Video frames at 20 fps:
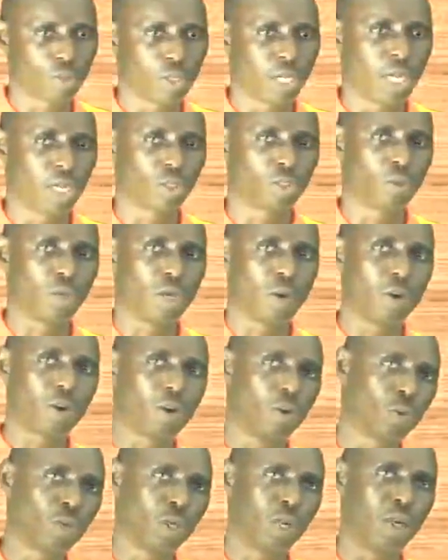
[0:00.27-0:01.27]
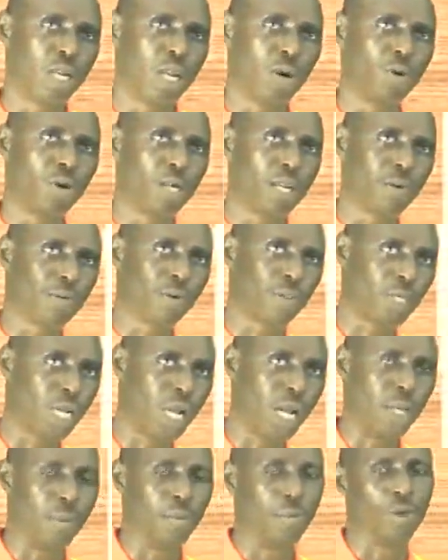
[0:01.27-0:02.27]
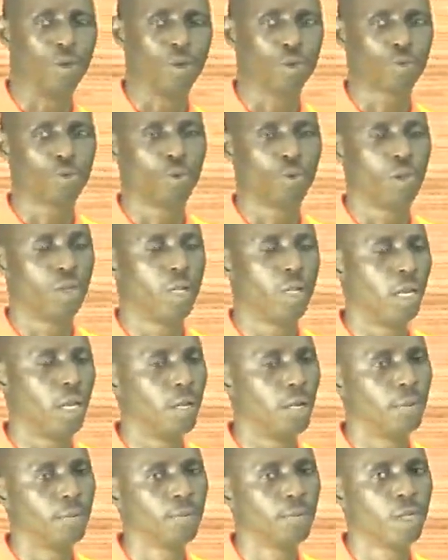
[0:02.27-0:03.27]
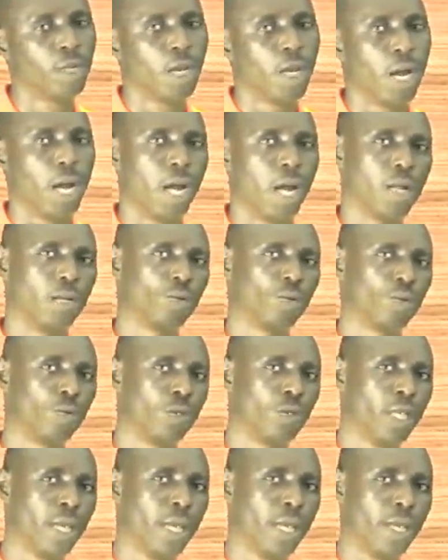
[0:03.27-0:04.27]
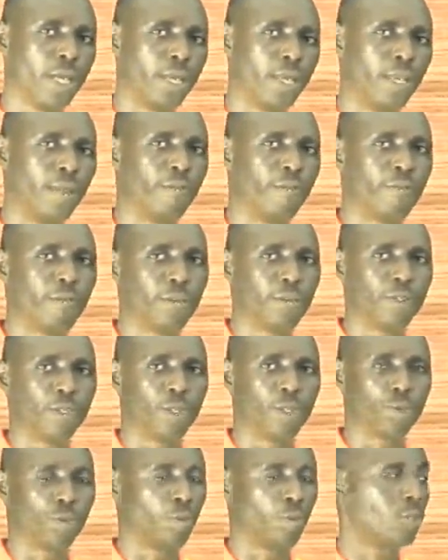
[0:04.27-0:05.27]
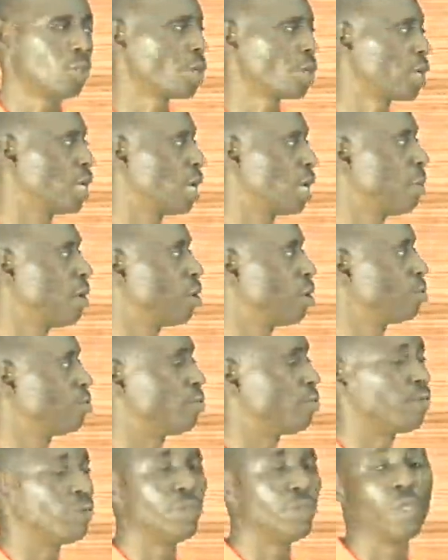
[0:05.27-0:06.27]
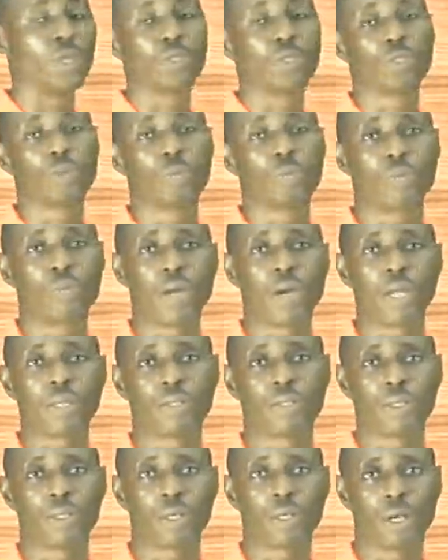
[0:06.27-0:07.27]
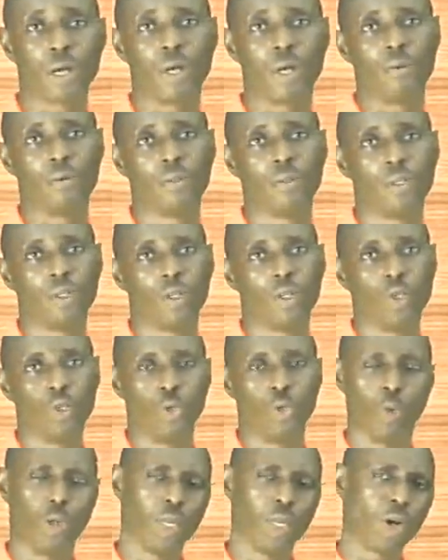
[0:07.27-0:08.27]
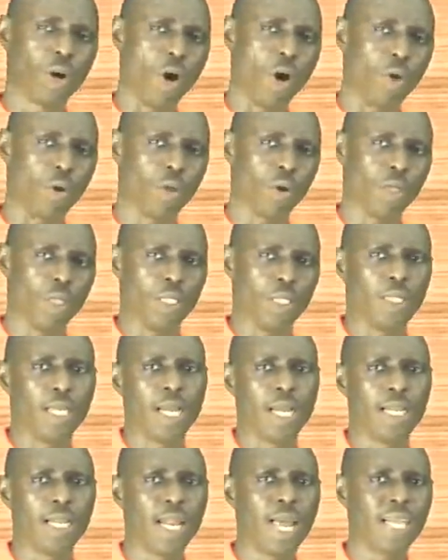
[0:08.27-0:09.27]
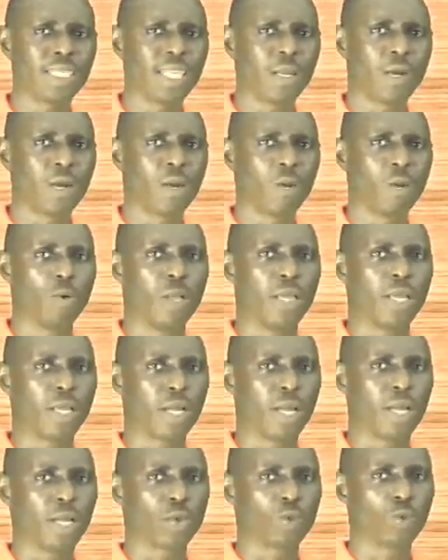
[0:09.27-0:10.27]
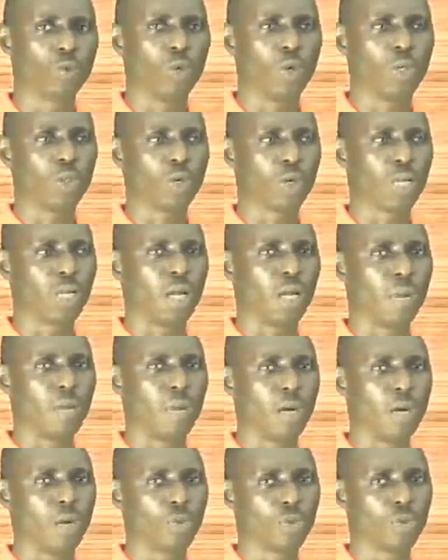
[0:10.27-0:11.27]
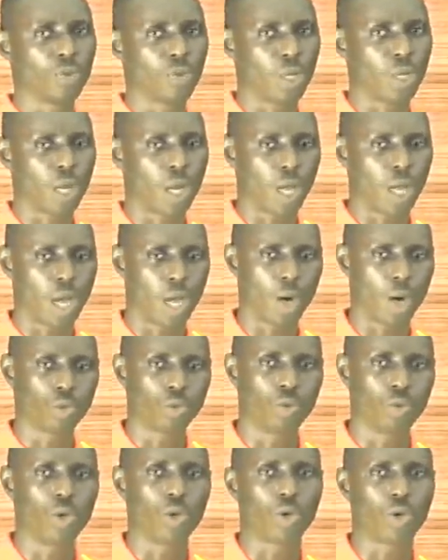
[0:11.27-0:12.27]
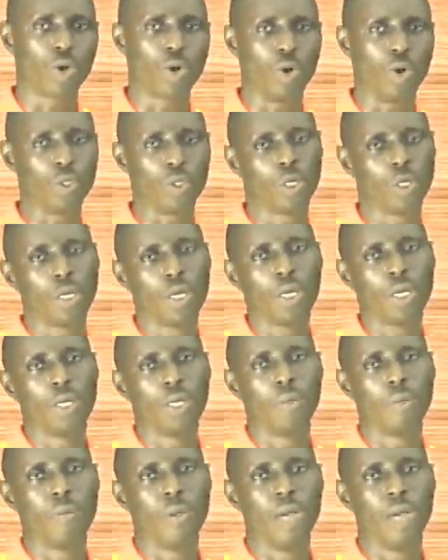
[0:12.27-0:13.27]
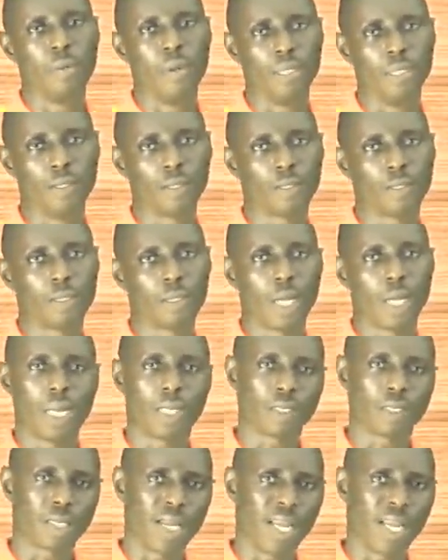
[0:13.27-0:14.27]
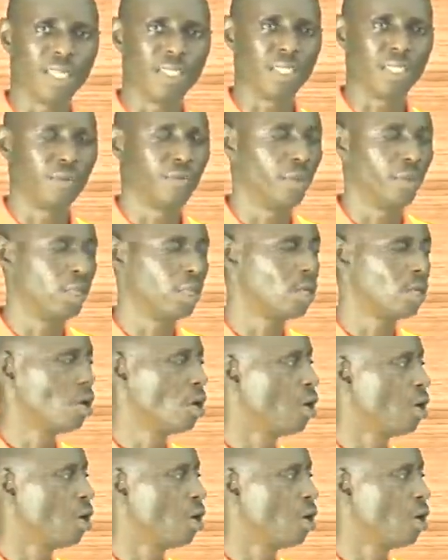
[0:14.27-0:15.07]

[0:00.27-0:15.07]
at home, you are welcome to another wonderful time on Schoolonair. And today in physics, we'll be talking about physics practical. You will recall that in the last time that we were in class, we were talking about how to record the measurements and scientific